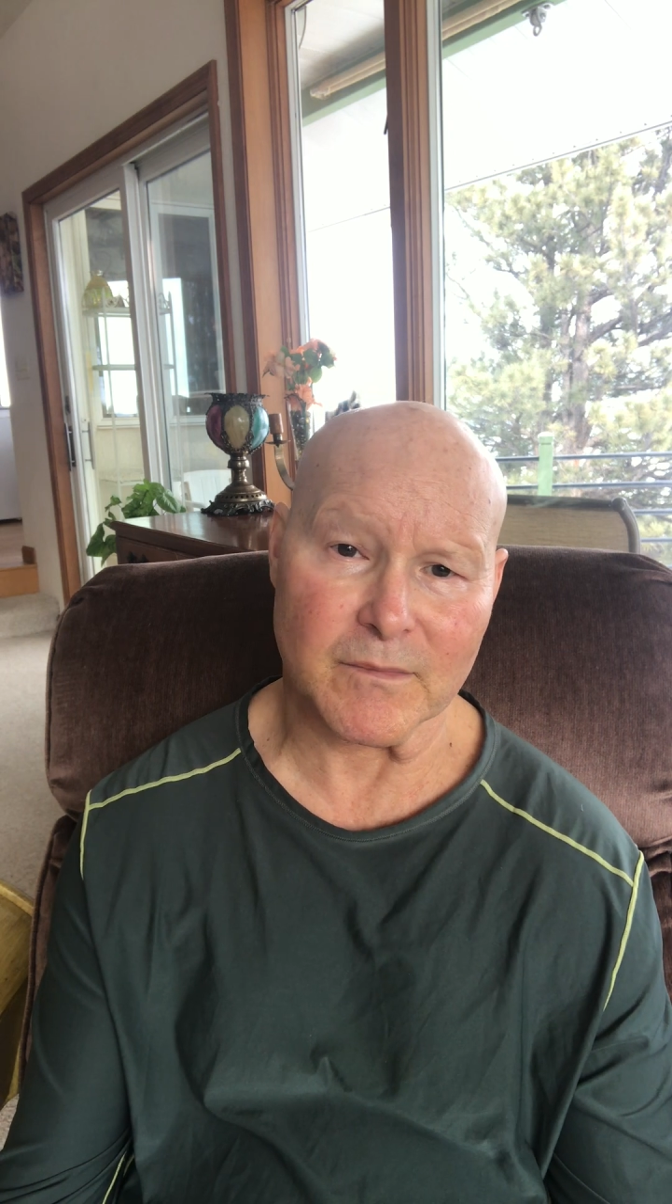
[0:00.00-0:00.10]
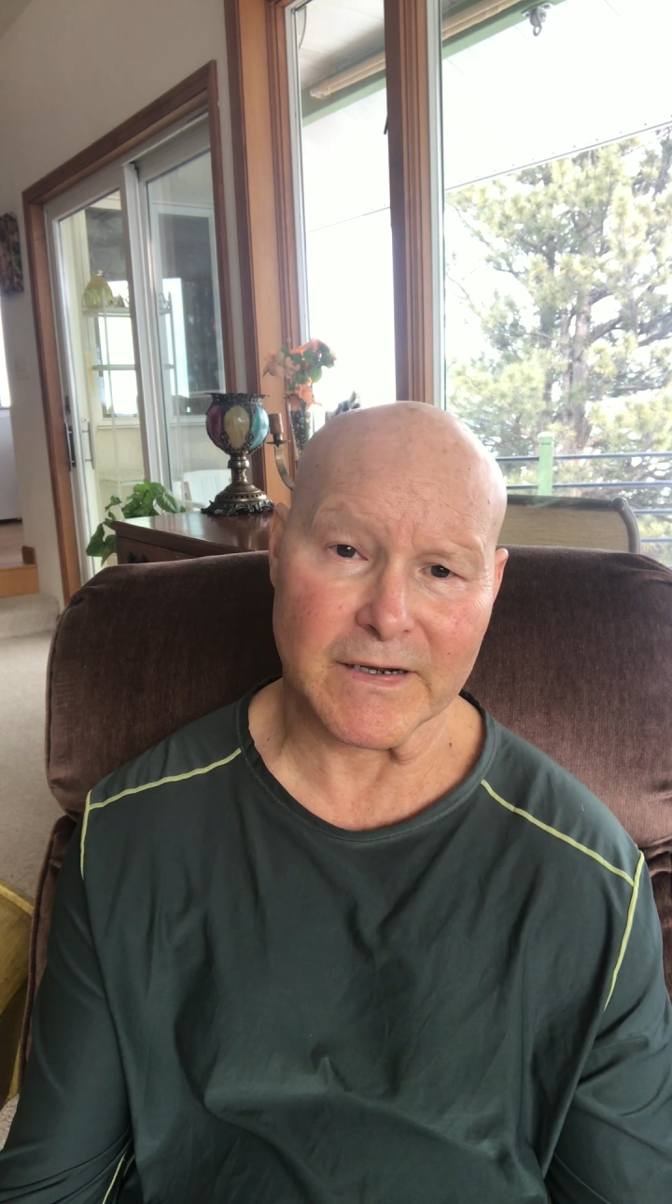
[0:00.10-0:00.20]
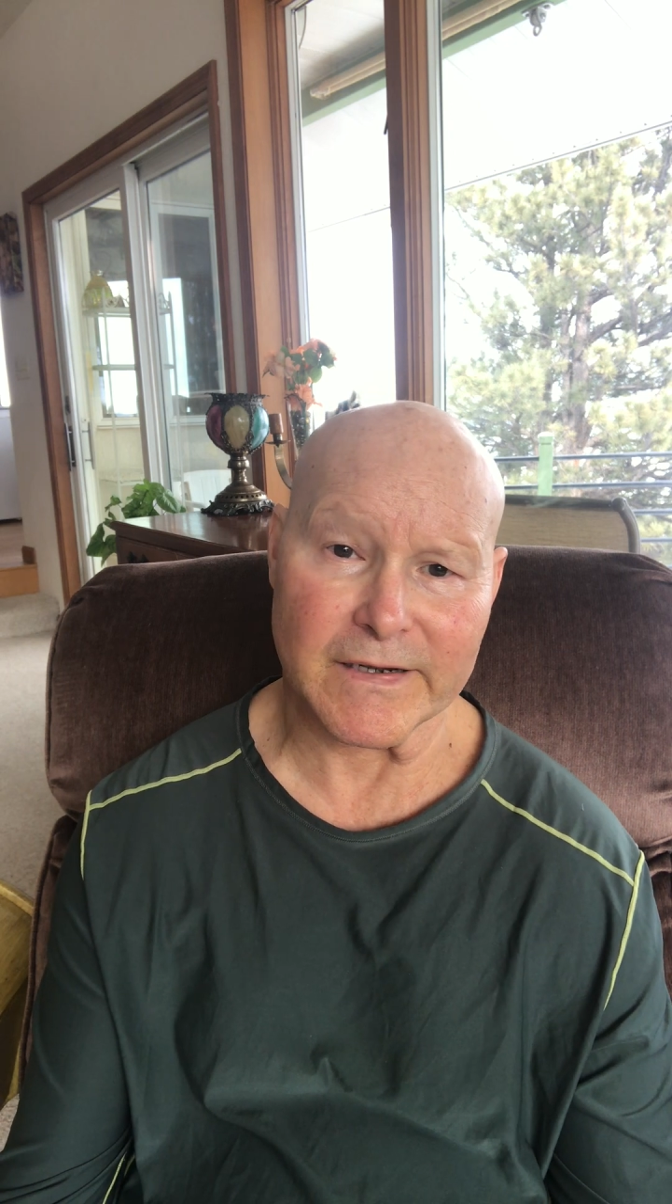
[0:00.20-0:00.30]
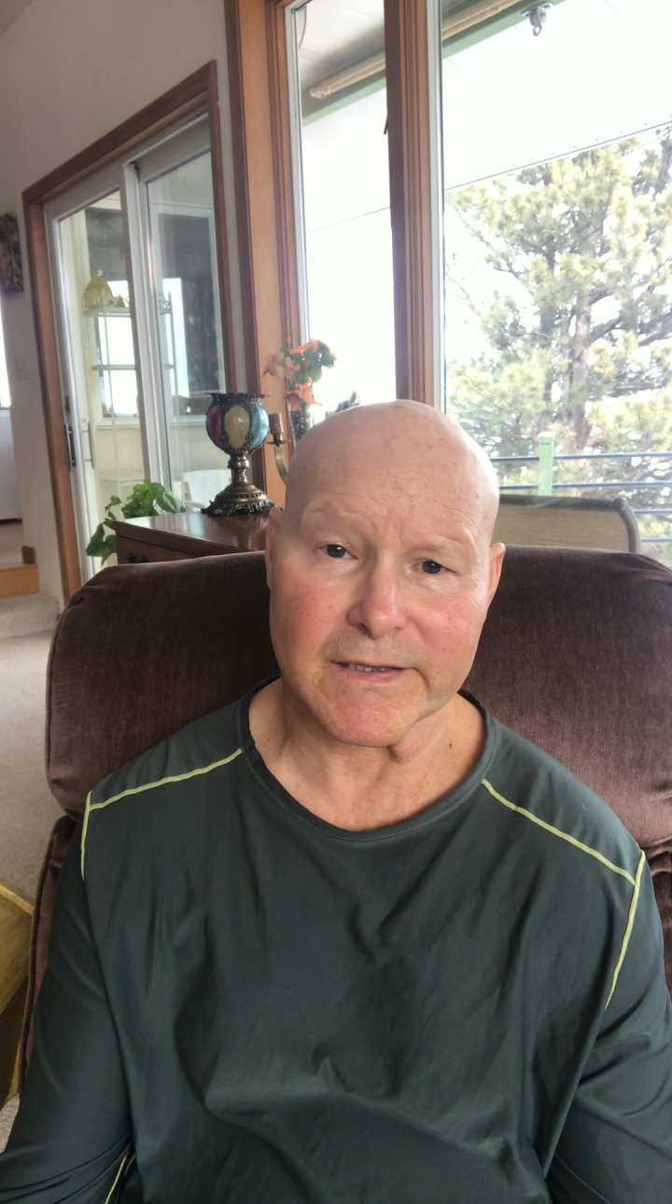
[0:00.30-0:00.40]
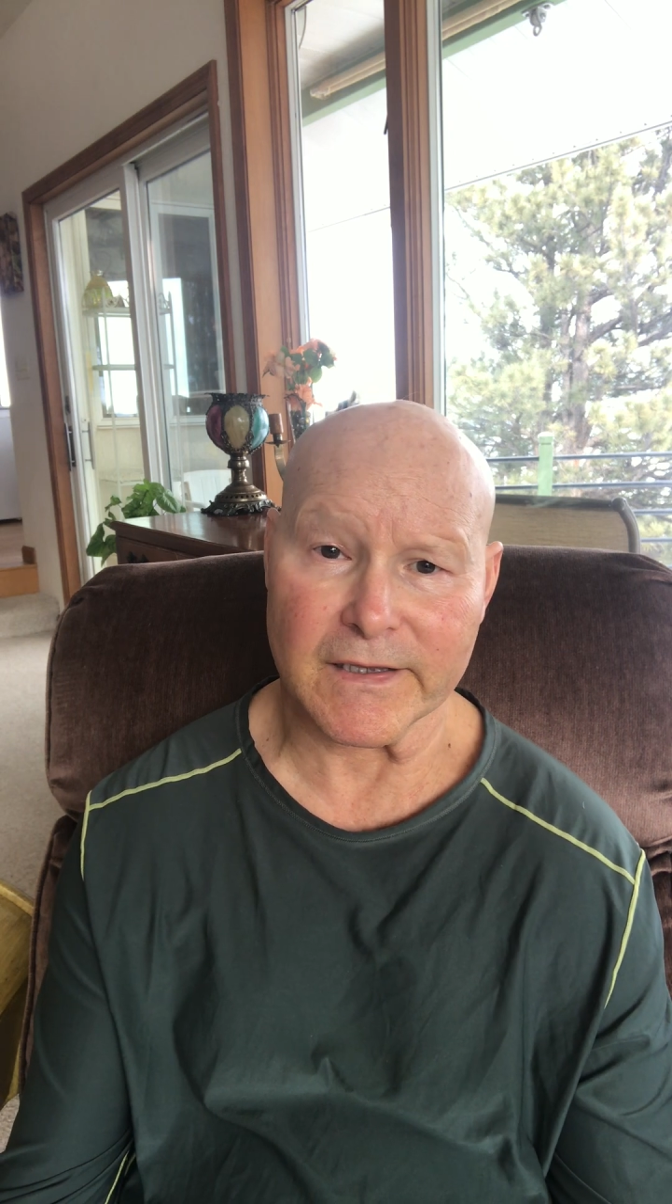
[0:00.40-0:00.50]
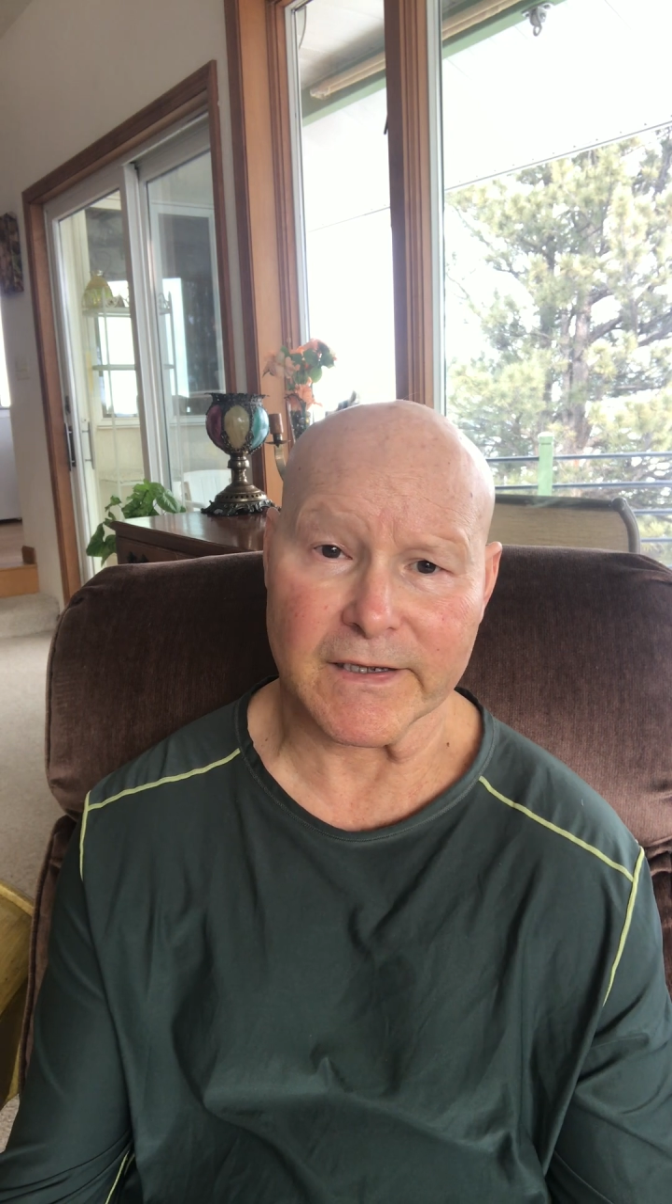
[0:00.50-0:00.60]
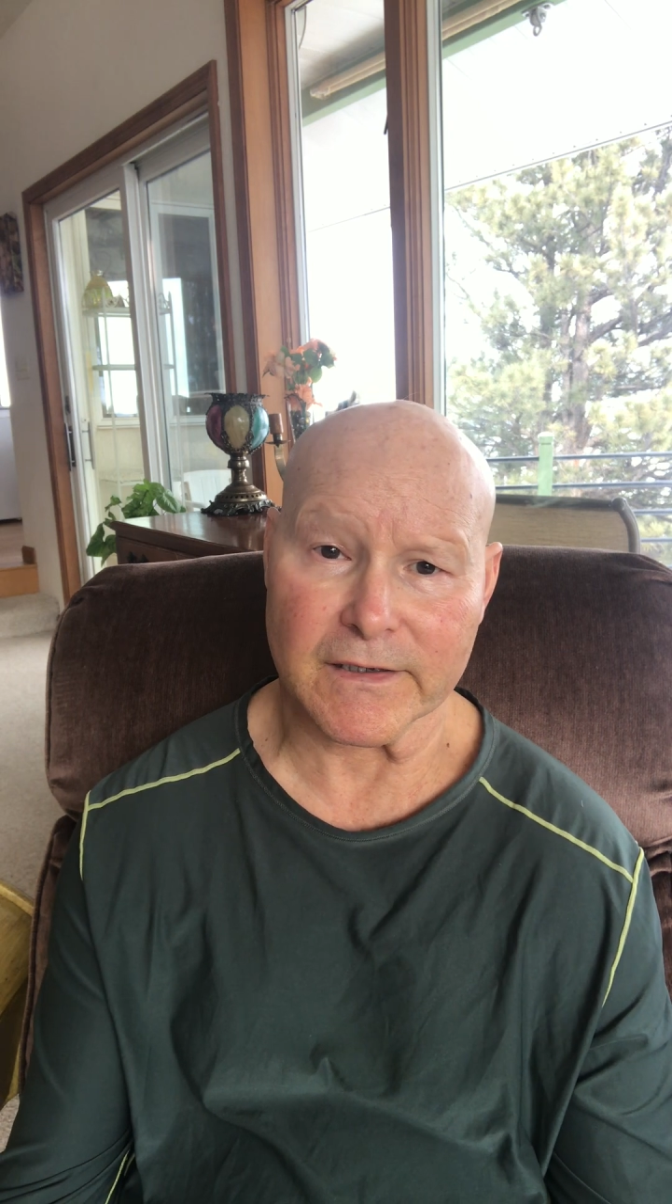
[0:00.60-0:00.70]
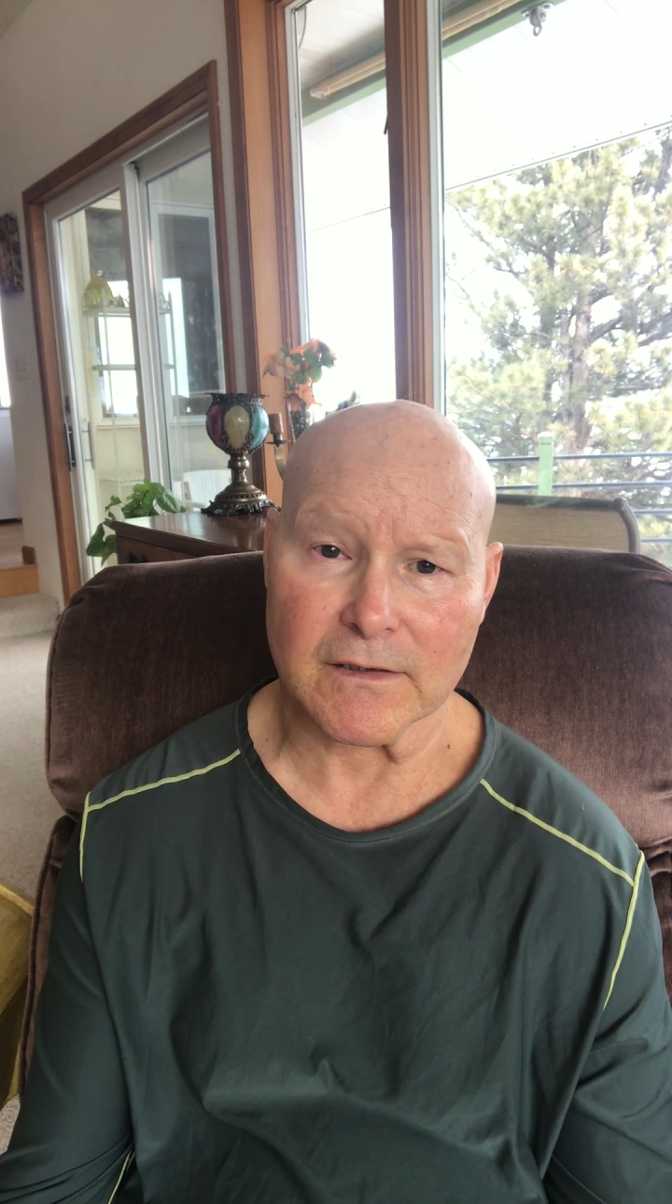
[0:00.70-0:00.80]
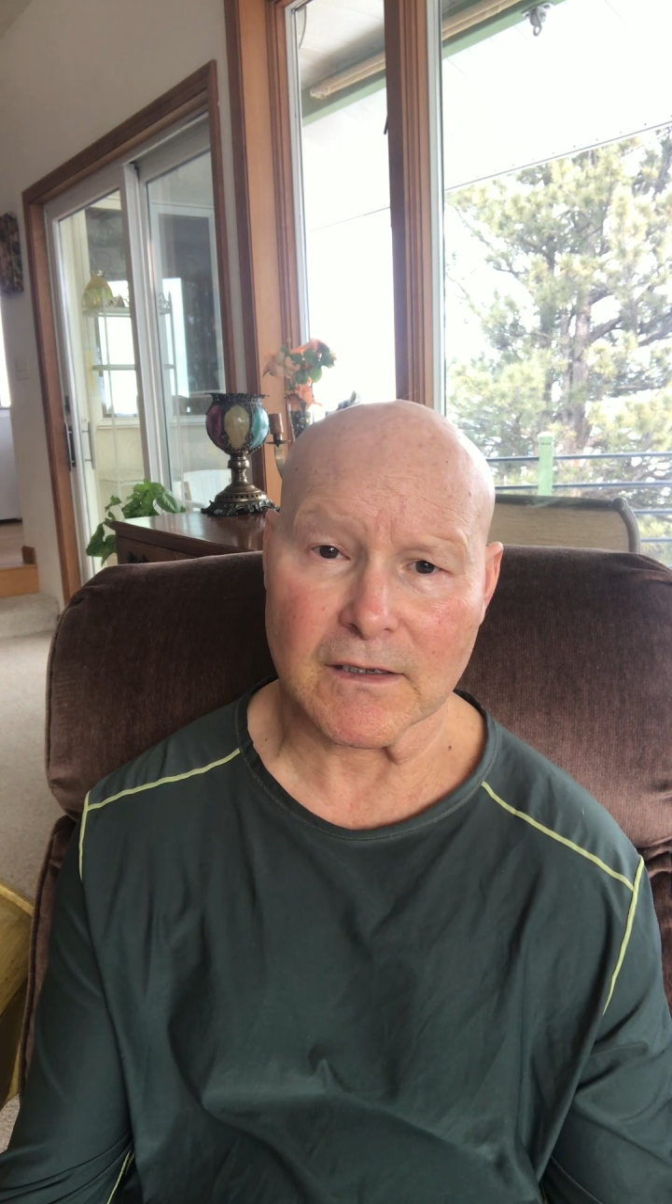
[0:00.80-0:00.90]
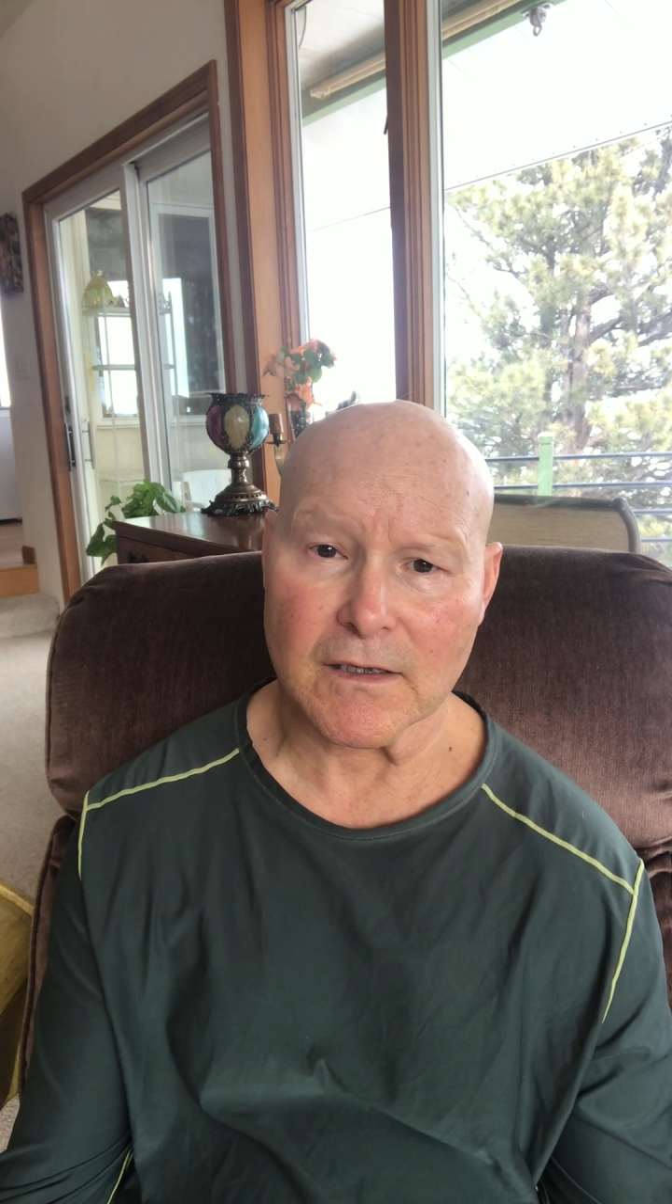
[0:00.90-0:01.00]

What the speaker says: immediately,